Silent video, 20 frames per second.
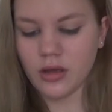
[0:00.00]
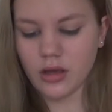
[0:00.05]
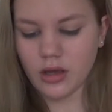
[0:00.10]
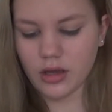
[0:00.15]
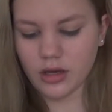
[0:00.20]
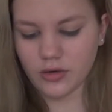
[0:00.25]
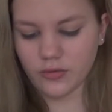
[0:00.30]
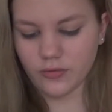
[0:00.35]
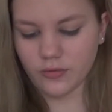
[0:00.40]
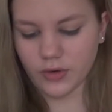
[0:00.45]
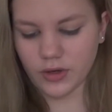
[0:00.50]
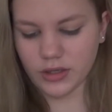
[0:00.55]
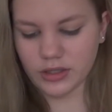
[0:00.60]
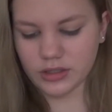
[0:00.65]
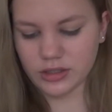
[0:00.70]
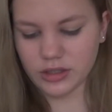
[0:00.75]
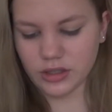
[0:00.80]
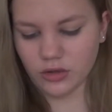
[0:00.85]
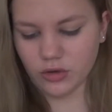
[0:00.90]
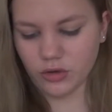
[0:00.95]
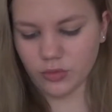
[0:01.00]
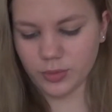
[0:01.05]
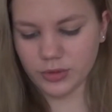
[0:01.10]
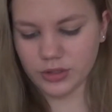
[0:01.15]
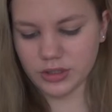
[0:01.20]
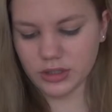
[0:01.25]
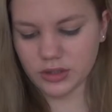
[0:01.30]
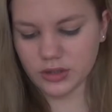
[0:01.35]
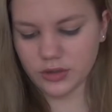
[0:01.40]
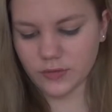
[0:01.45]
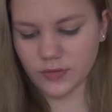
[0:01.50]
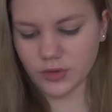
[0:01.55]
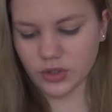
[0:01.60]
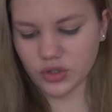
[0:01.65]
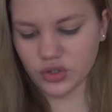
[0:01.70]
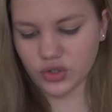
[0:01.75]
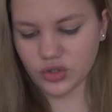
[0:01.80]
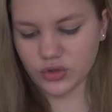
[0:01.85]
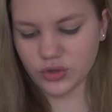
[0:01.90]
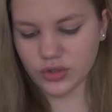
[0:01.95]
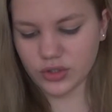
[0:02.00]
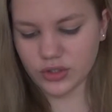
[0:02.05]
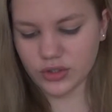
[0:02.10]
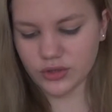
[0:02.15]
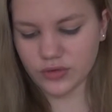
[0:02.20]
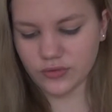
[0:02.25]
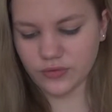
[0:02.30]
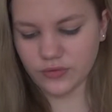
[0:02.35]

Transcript: And a vice, the opposite to virtuous,